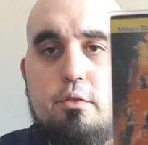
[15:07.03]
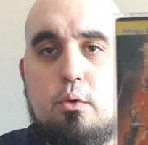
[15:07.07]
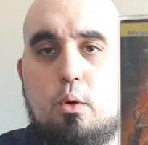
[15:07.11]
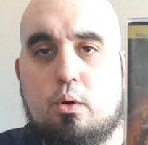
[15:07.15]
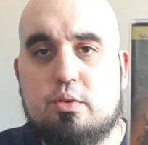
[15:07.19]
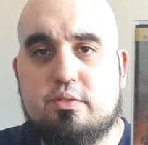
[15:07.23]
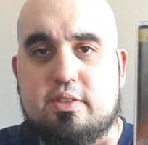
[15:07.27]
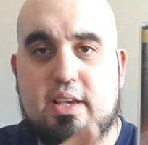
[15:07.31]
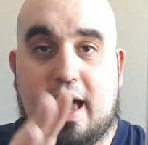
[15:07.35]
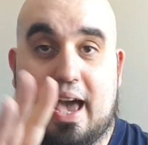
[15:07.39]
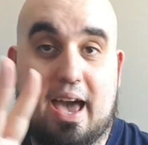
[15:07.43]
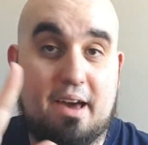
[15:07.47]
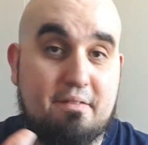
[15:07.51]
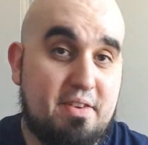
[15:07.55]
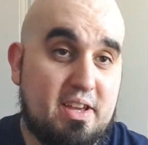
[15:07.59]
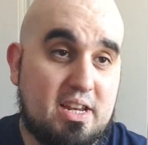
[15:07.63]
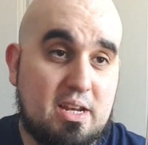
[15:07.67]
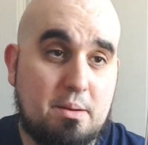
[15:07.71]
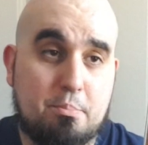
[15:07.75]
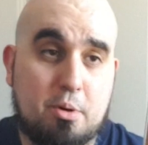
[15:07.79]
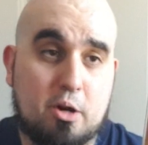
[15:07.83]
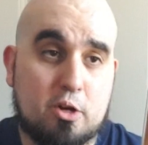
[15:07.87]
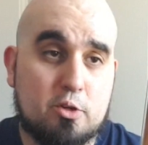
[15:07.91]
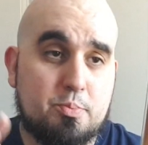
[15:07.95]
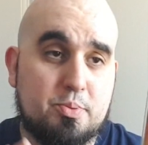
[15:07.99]
course I have it in
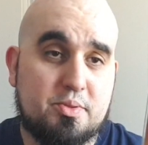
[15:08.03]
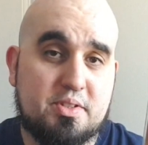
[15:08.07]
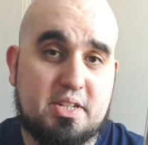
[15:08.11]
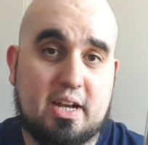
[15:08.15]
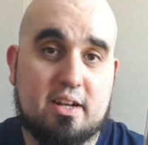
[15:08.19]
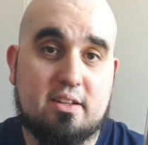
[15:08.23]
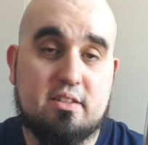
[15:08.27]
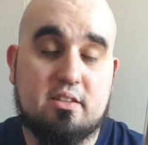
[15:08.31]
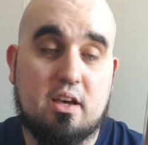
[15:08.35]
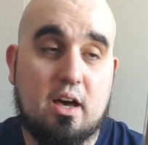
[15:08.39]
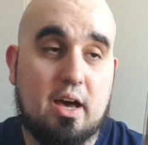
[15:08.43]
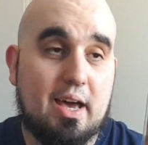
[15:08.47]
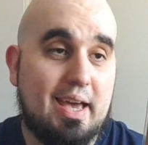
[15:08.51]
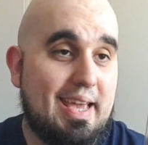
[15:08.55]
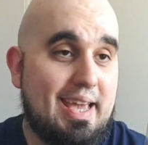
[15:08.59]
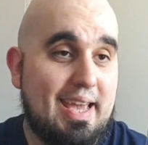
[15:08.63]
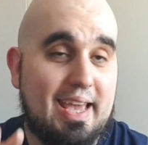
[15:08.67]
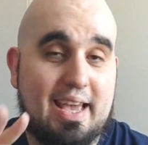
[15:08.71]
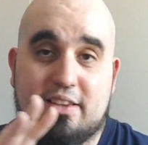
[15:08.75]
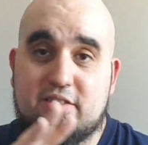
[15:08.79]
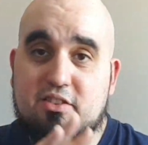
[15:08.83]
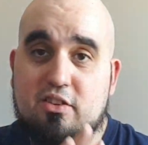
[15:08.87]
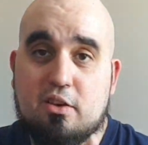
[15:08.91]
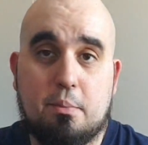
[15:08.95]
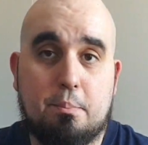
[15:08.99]
a box protector. It
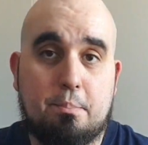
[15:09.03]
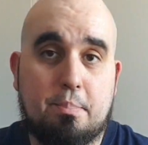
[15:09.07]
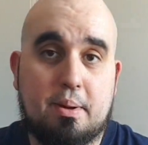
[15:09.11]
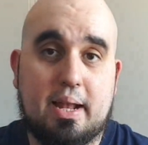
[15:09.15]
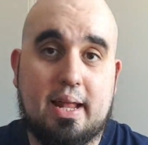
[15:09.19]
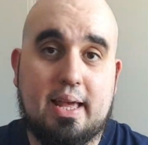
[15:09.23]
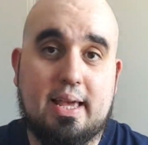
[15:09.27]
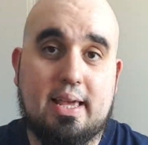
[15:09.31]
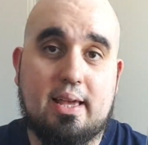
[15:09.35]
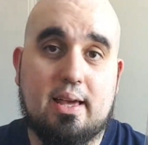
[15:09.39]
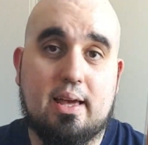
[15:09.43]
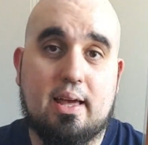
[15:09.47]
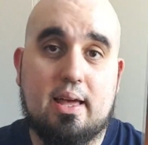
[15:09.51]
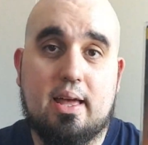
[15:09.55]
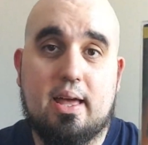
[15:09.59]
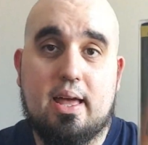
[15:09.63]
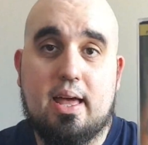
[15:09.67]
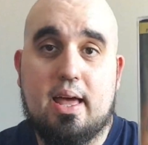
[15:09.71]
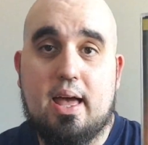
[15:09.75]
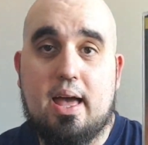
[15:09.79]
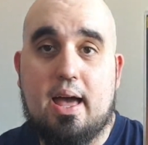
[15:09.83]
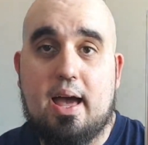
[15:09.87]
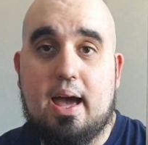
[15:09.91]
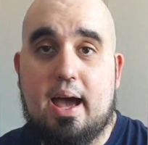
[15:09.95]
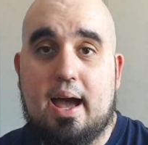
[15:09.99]
is complete,
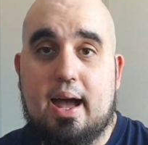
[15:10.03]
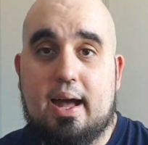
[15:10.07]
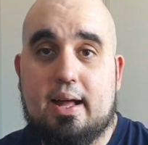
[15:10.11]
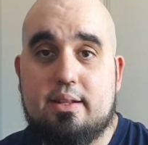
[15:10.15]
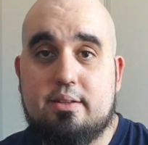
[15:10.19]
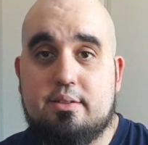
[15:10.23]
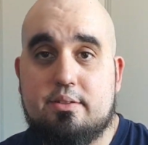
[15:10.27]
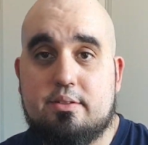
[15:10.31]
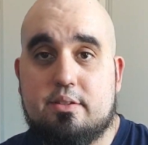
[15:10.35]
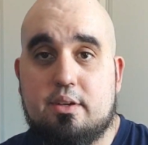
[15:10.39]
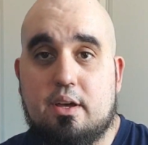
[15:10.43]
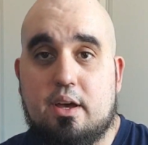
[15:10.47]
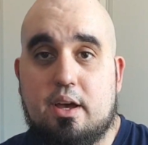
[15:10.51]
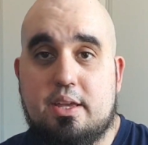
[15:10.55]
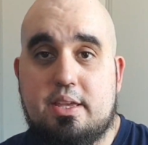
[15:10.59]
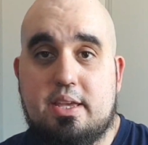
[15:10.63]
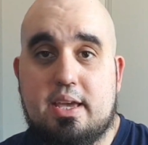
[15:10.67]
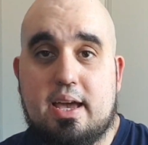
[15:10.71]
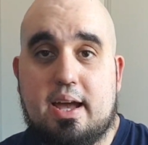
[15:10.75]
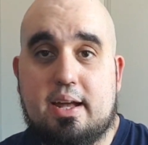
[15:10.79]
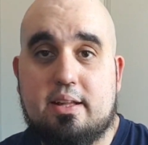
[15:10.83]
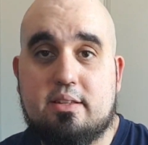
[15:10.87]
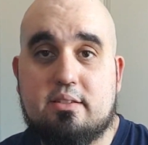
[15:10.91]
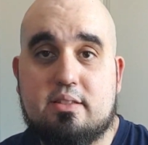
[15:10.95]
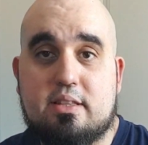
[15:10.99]
and
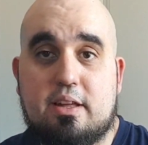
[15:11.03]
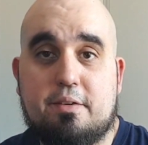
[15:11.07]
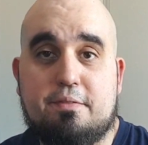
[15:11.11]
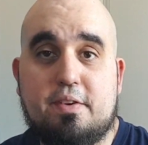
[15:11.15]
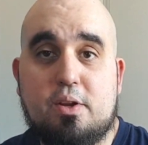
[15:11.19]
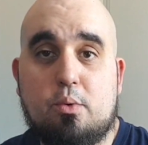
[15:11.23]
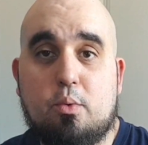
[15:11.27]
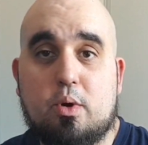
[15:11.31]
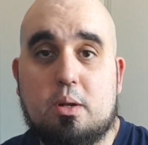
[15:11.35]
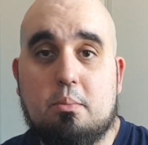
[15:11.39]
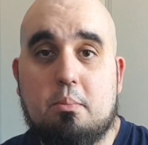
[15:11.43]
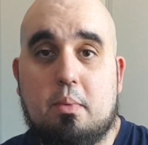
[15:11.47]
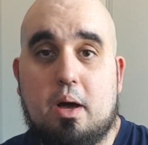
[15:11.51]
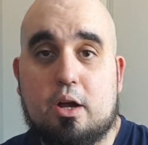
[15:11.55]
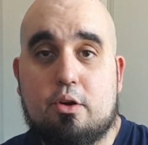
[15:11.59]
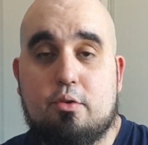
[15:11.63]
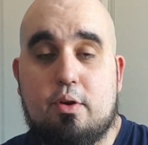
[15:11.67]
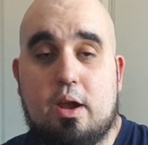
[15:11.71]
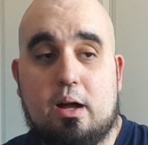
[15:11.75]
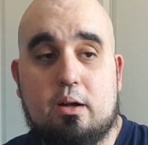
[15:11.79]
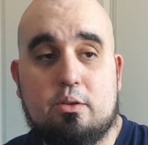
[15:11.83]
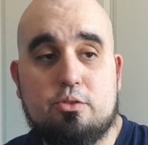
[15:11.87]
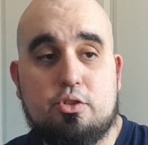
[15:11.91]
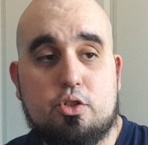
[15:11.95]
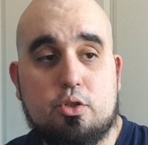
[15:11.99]
yeah, it's definitely one of my
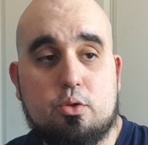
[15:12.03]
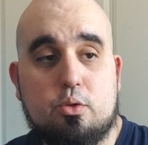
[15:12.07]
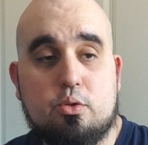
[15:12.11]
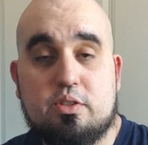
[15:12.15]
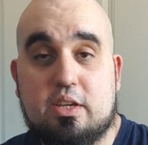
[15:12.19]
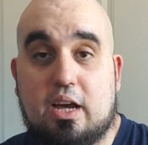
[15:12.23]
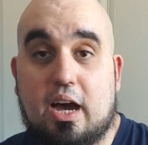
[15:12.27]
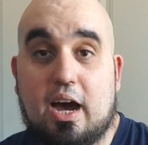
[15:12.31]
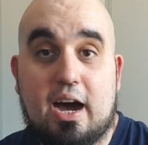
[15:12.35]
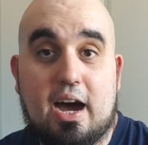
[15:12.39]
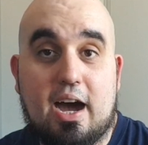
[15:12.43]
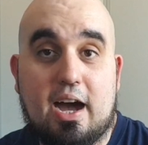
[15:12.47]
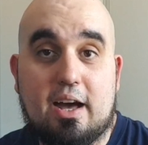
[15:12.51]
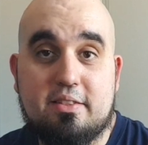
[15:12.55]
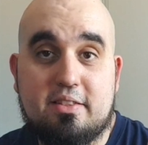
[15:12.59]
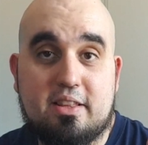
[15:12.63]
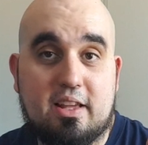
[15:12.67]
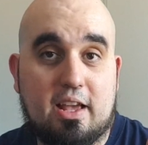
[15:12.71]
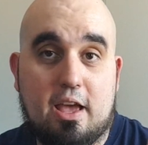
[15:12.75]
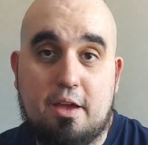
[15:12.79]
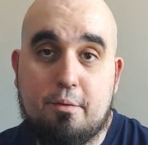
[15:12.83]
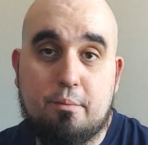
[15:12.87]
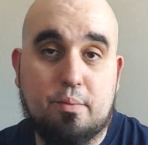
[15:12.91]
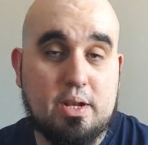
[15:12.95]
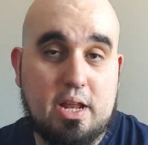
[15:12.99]
crown jewels.
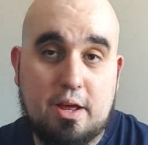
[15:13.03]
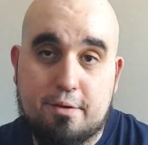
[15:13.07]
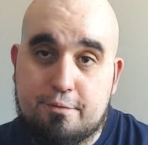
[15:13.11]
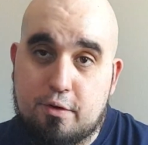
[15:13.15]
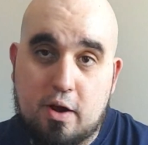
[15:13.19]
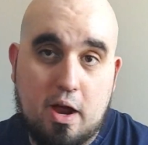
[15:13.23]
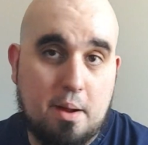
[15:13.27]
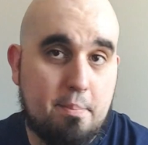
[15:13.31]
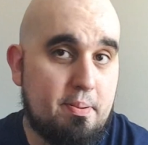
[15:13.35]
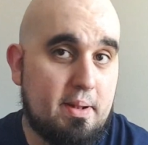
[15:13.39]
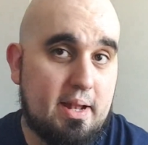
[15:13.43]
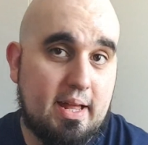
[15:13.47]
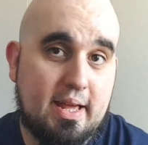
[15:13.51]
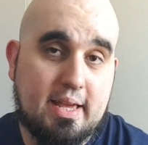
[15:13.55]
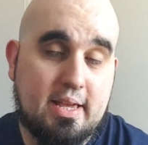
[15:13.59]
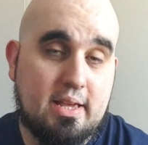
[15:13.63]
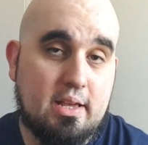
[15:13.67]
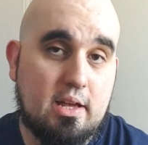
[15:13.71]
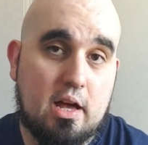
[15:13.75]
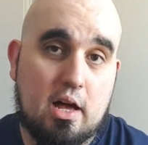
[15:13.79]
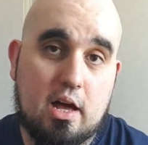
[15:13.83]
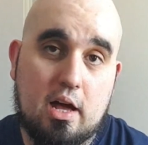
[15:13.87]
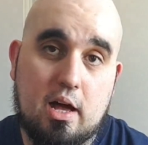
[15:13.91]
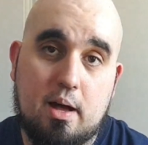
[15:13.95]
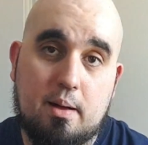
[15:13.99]
Whenever I
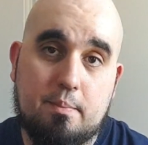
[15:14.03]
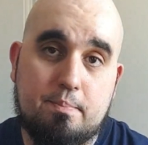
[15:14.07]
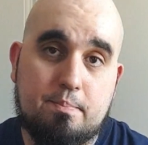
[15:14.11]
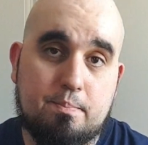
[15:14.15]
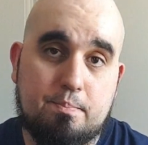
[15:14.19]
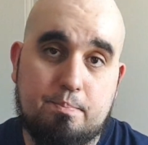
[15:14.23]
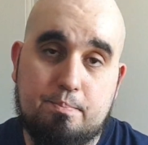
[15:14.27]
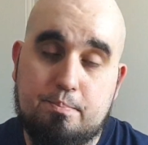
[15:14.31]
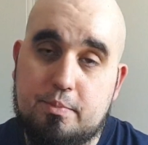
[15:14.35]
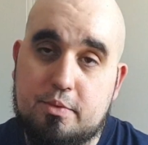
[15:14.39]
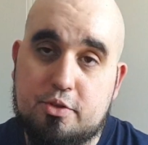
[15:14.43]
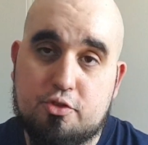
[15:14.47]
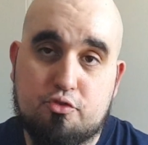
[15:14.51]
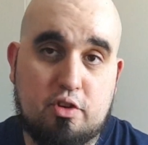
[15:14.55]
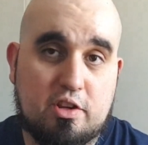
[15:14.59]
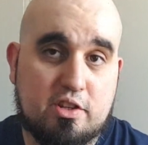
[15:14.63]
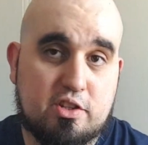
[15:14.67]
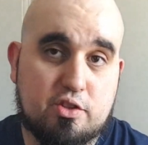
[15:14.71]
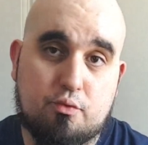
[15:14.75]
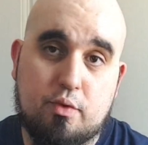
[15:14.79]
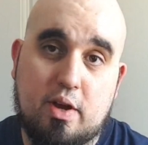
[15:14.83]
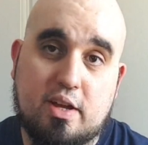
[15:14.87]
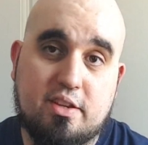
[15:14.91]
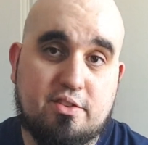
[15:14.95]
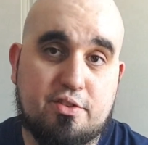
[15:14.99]
play
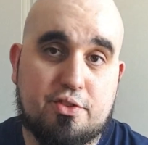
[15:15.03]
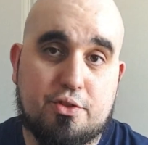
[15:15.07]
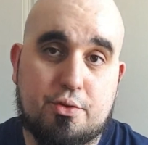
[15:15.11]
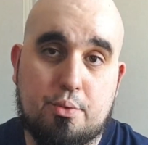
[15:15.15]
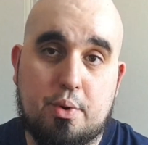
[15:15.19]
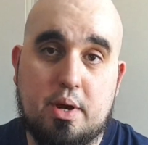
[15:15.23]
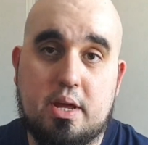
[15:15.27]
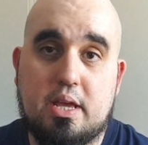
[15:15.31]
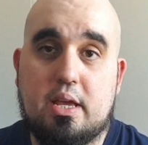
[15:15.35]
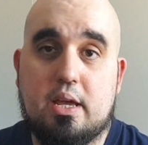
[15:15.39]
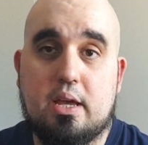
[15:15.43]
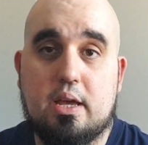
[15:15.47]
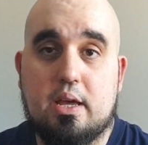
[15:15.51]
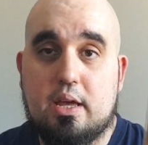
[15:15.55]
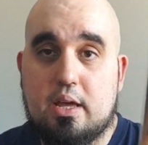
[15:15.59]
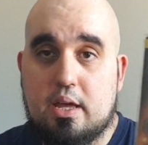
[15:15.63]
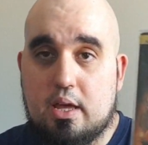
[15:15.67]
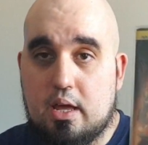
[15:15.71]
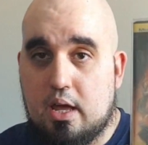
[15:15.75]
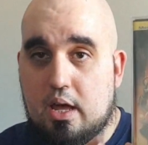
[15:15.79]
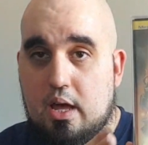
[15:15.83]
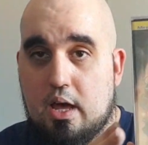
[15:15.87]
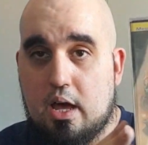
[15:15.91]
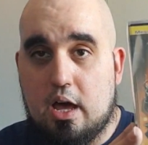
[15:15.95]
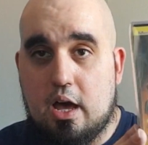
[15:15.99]
Streets of Rage 3,
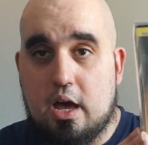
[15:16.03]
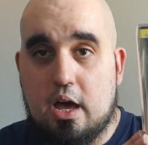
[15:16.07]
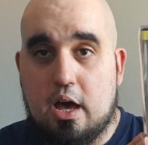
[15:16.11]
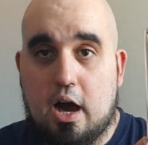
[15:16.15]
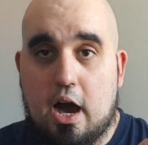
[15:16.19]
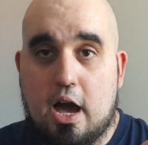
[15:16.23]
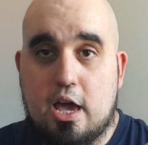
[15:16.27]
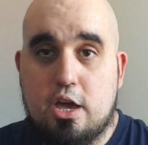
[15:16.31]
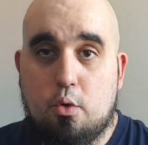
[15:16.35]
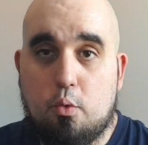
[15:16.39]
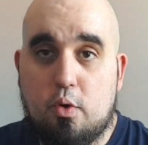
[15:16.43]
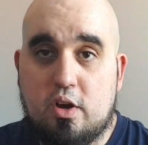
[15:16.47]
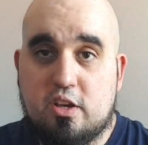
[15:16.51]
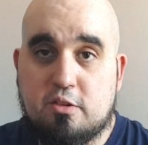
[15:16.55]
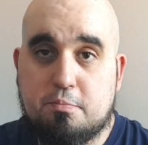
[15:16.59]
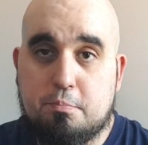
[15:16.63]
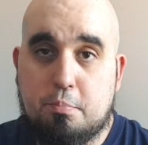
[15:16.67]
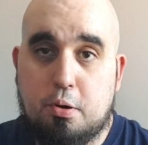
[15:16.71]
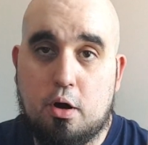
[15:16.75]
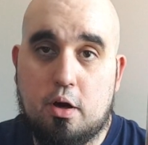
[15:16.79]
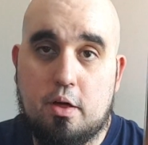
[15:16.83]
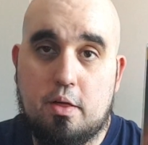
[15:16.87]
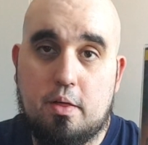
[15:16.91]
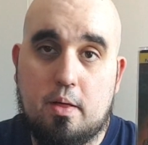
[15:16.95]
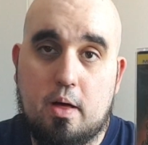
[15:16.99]
I always
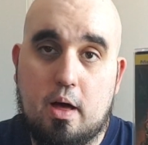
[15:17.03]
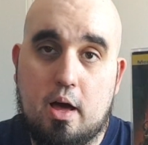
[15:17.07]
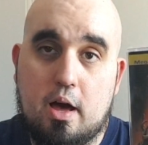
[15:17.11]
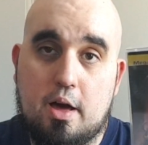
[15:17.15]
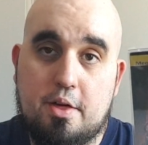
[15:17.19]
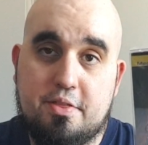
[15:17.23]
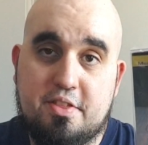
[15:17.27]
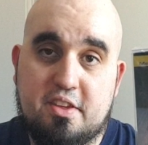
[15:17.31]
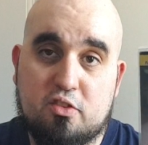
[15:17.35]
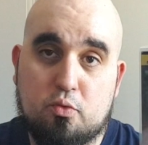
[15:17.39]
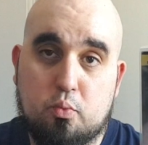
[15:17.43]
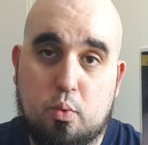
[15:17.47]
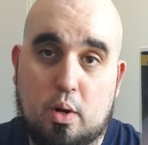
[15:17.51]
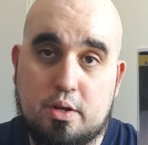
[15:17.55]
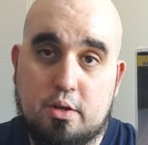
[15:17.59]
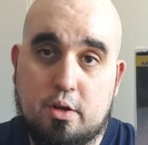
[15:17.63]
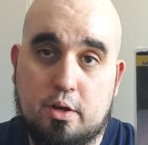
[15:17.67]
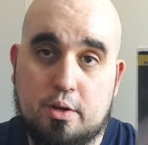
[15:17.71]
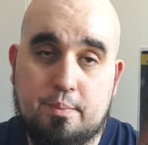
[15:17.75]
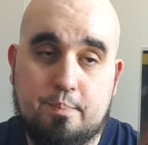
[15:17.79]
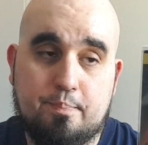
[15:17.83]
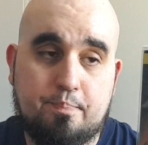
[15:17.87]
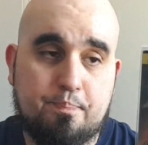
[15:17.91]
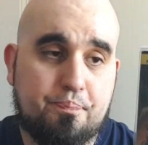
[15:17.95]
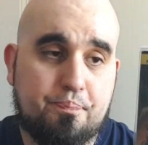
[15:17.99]
put this one on.